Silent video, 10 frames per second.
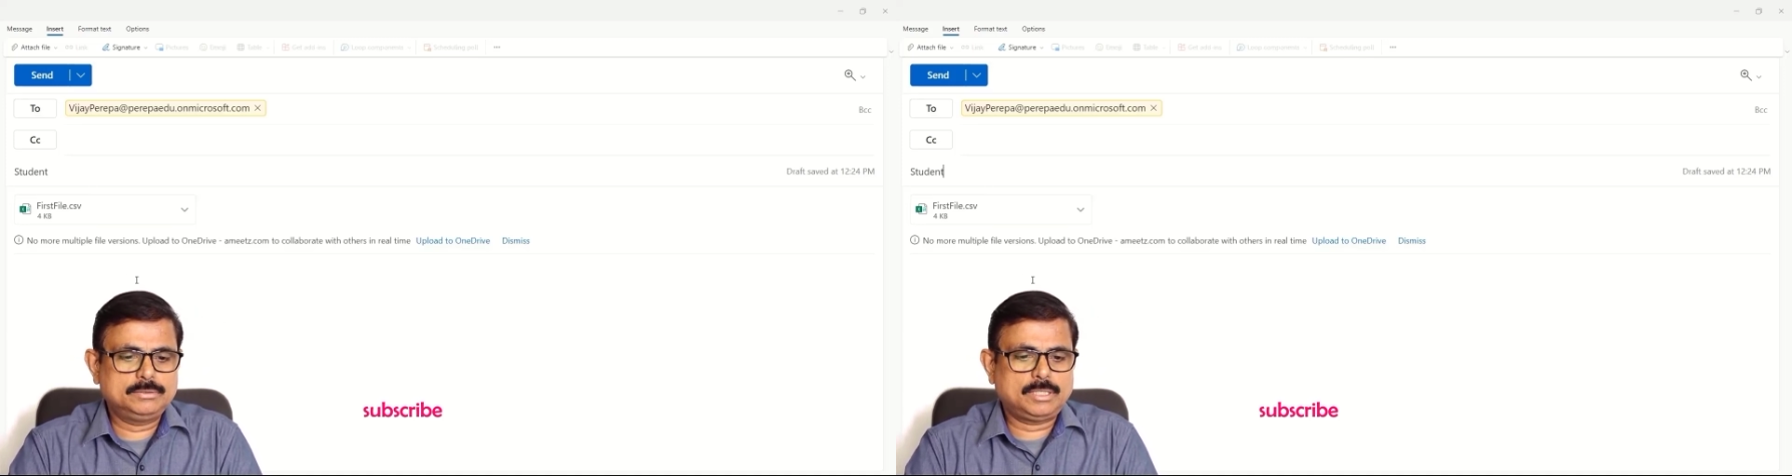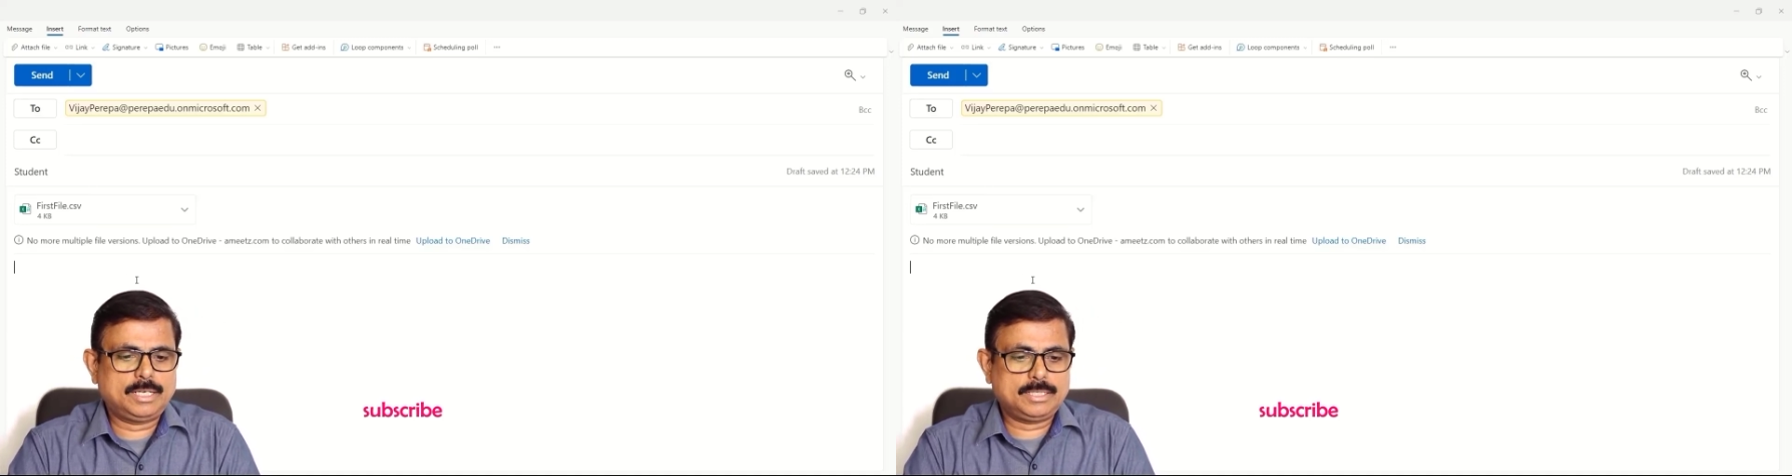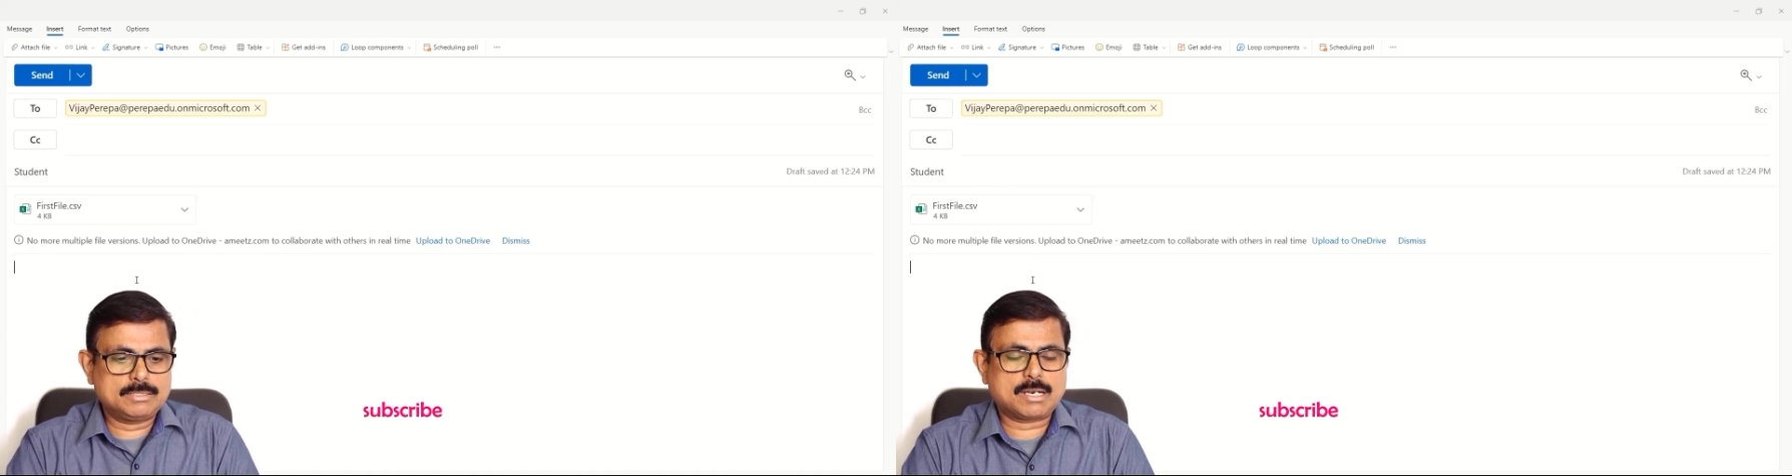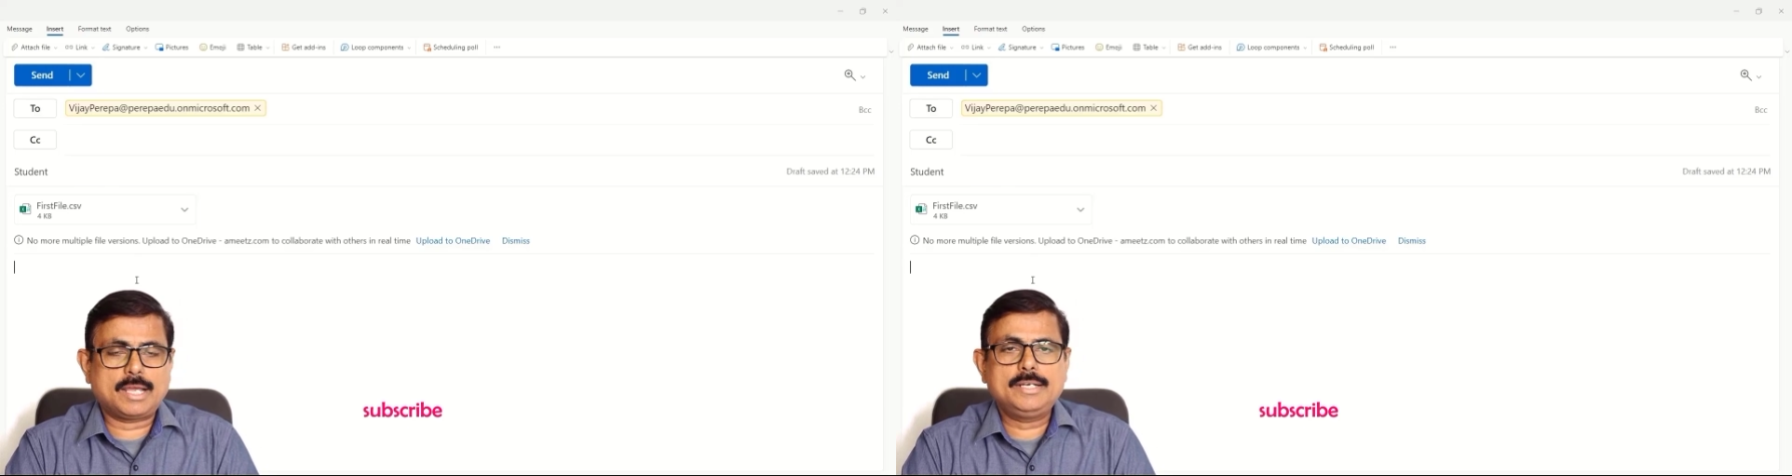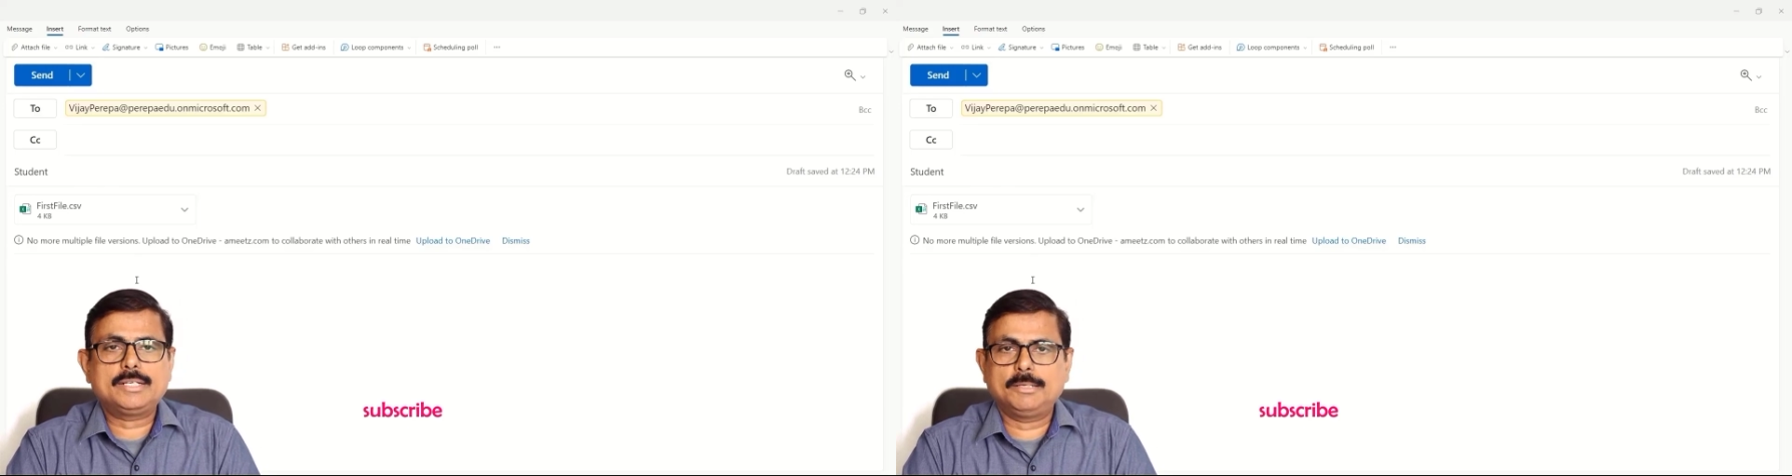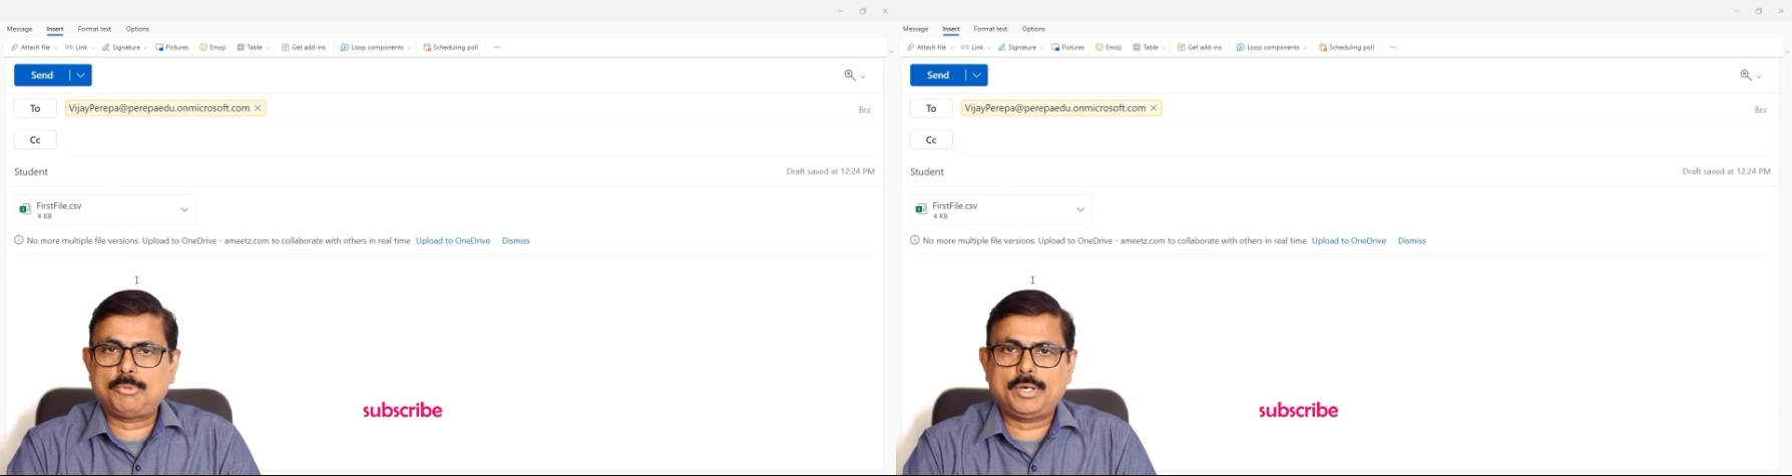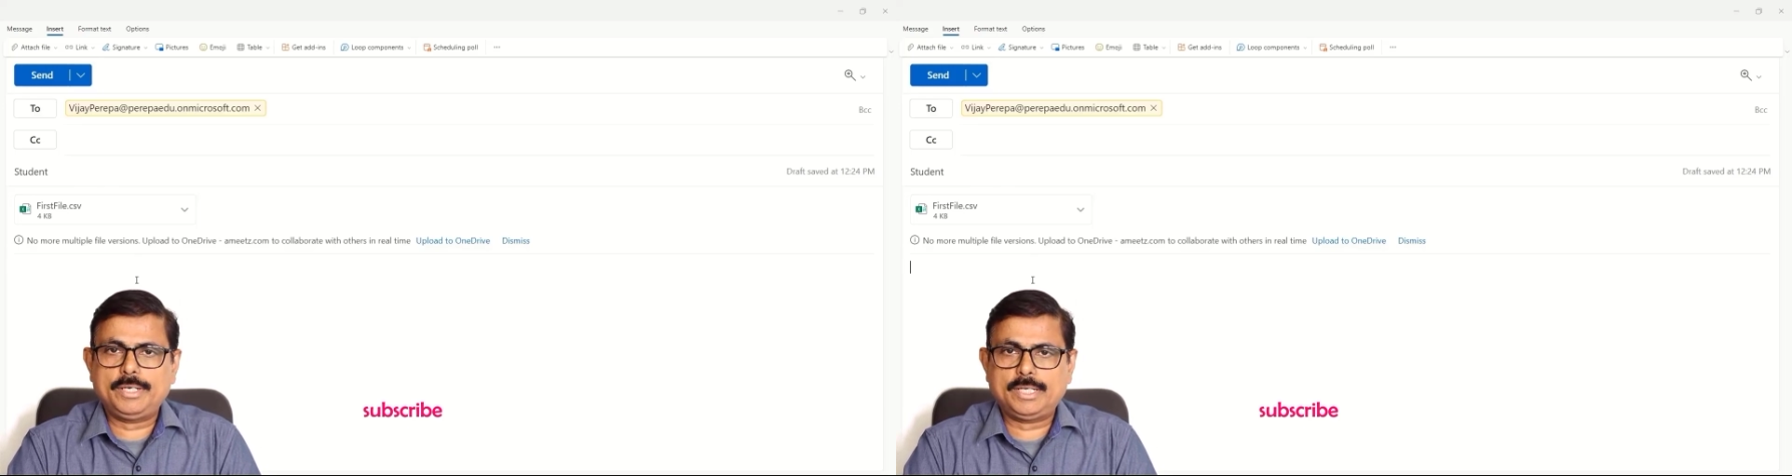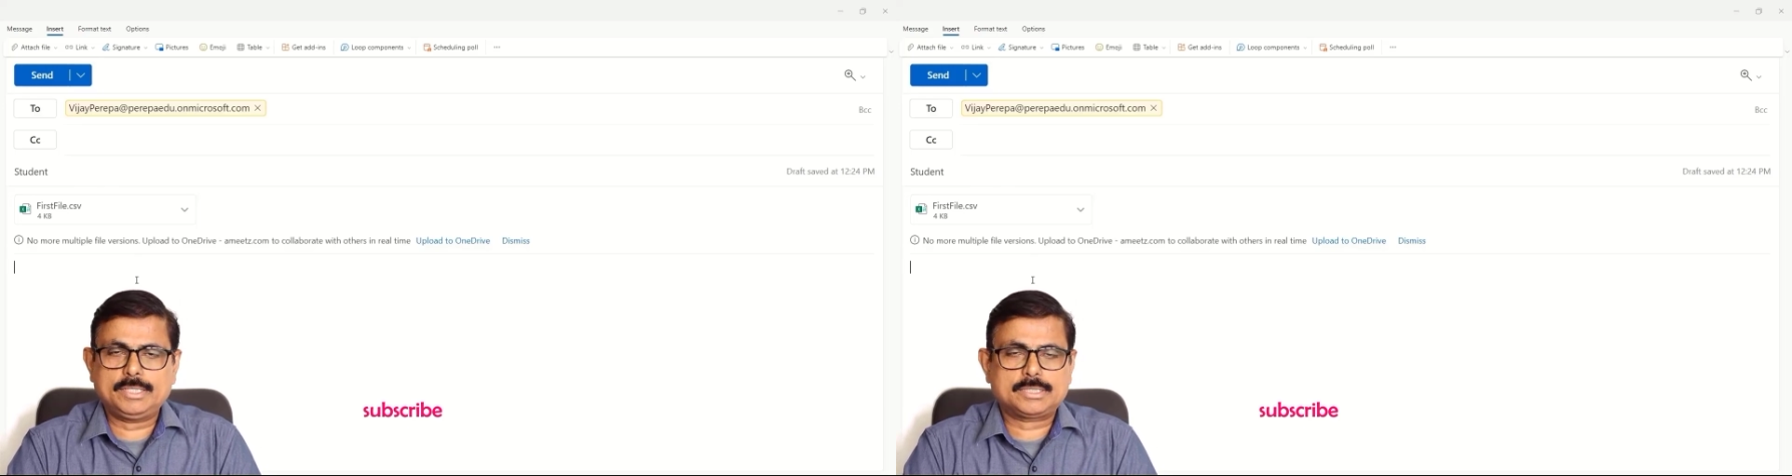I can write a body
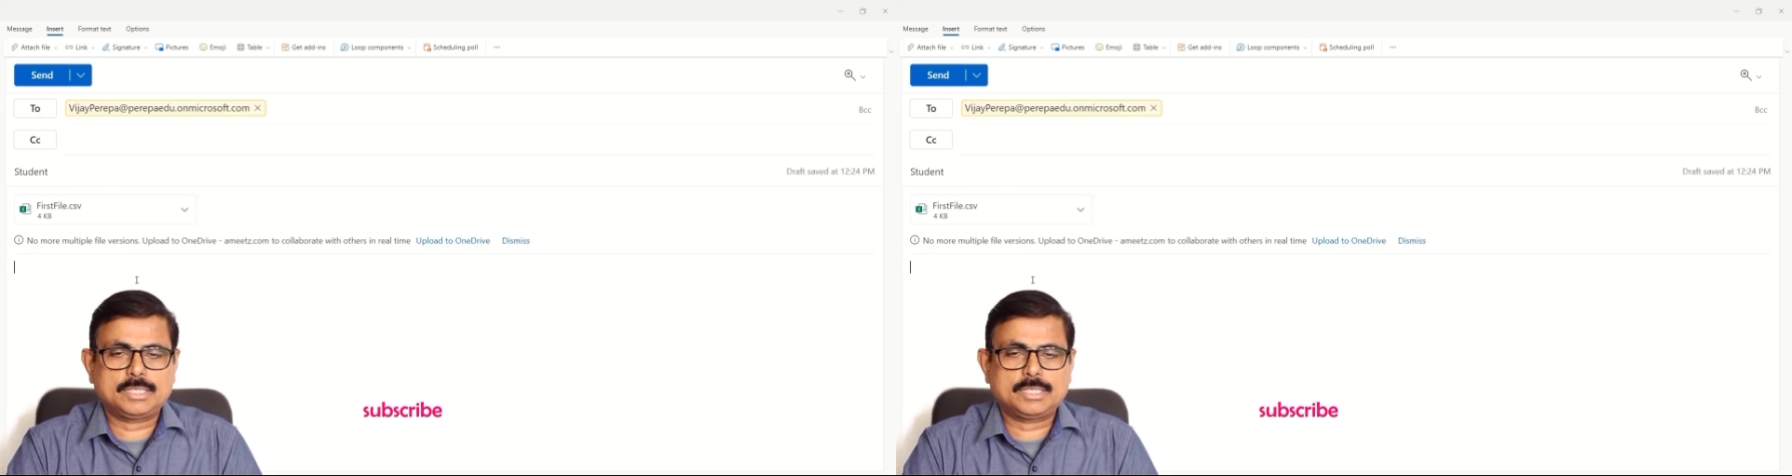text,